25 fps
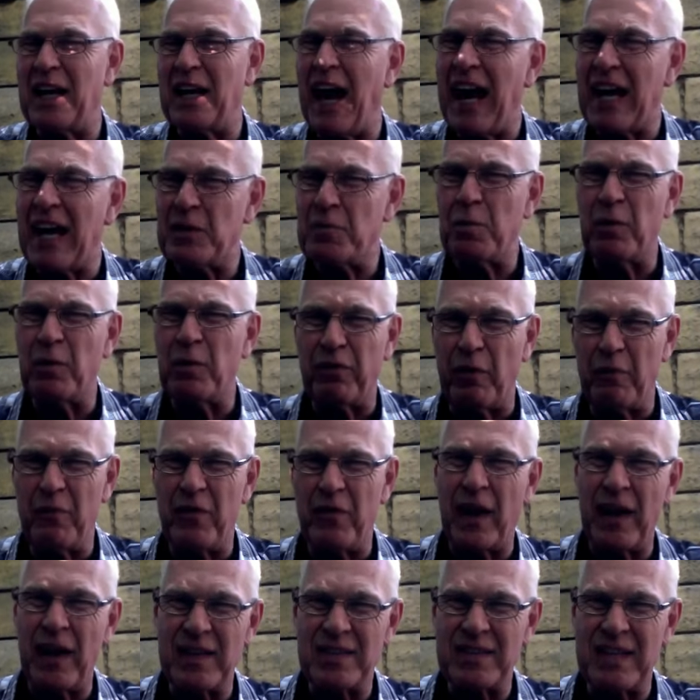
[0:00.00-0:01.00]
gospel from
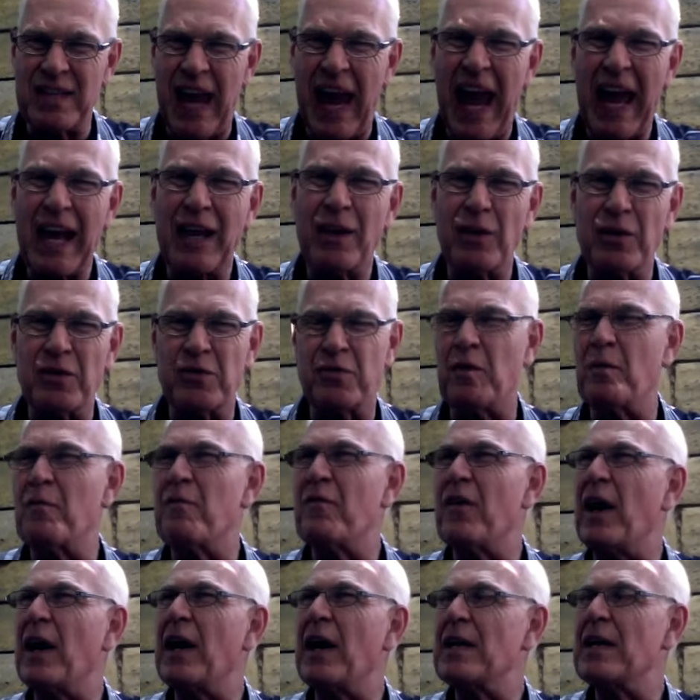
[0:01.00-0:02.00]
various angles,
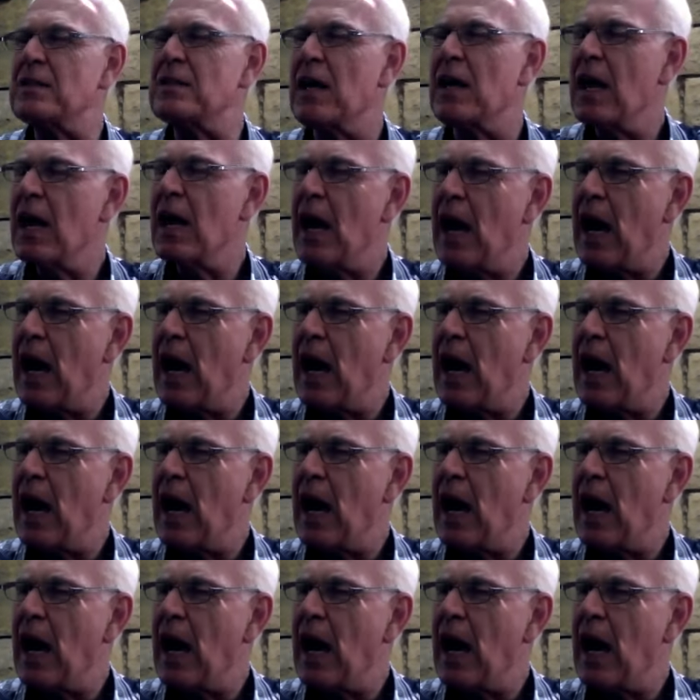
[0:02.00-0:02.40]
from various